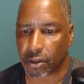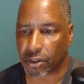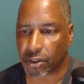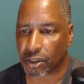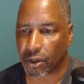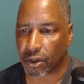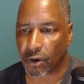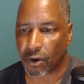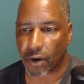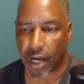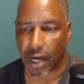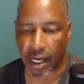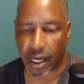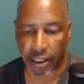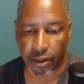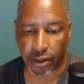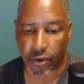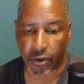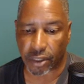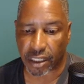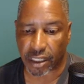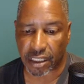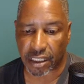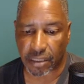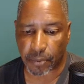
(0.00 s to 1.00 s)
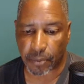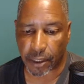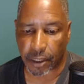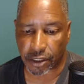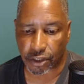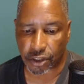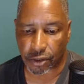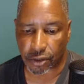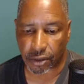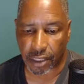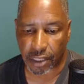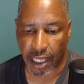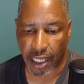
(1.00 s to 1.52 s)
so I don't
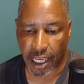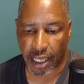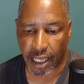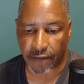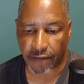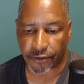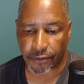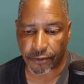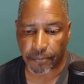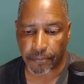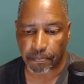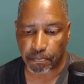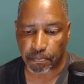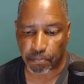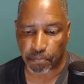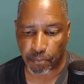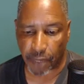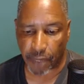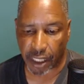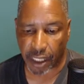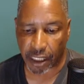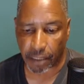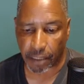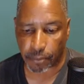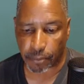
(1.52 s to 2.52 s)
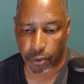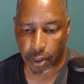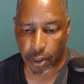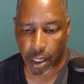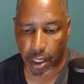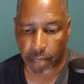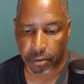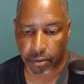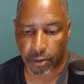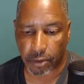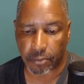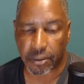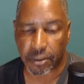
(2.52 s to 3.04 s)
expect you to have many
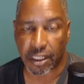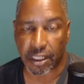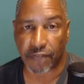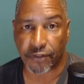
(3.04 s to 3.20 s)
problems.